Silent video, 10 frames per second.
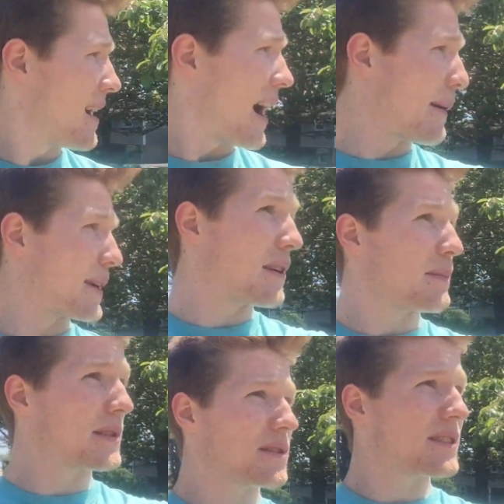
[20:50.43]
I'm going to
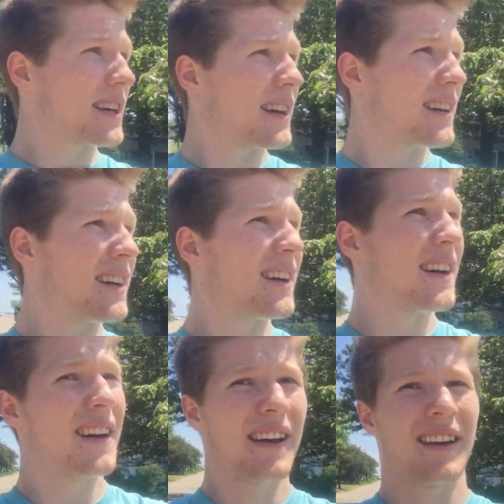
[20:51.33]
build
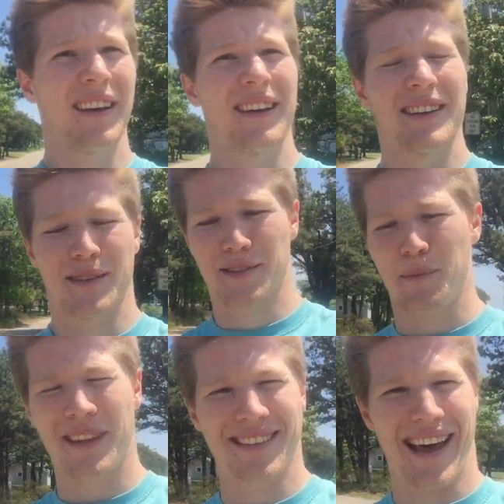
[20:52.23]

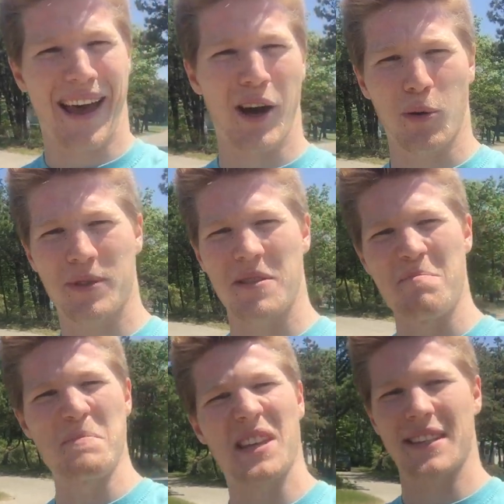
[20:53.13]
something that helps
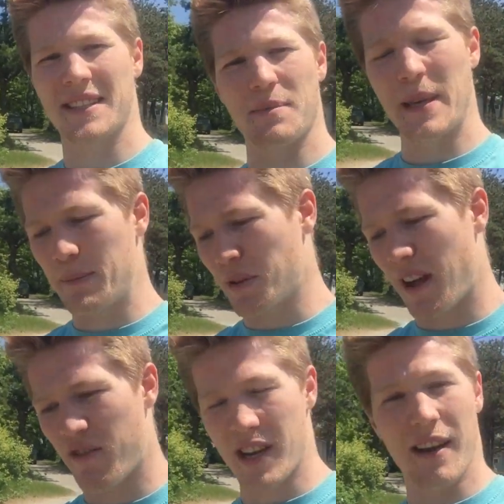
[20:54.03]
millions of people
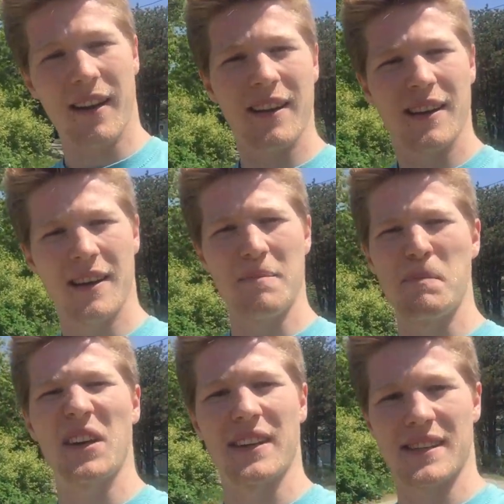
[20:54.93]
every year.
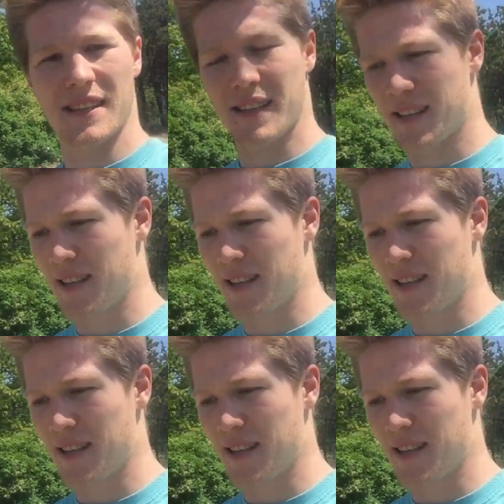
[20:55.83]
Millions.